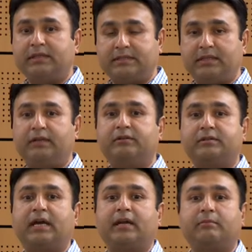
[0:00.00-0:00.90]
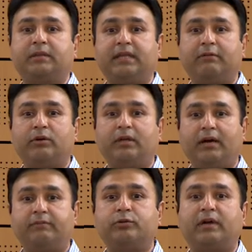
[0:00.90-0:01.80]
still desirable. They would
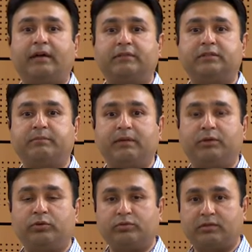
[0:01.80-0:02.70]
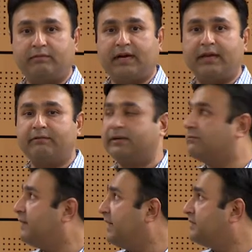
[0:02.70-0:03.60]
love to have this baby to survive and
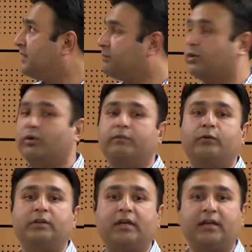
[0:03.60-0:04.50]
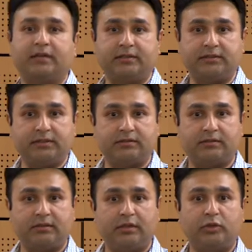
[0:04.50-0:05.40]
find some cure for their lung disease.
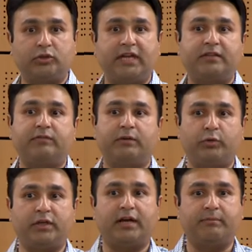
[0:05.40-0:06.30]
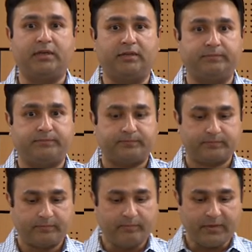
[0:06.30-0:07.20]
So that's where we come in.
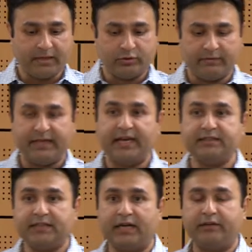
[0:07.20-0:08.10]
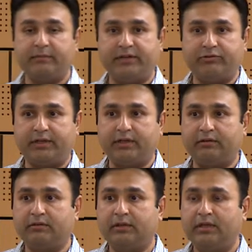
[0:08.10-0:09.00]
So when I started my training,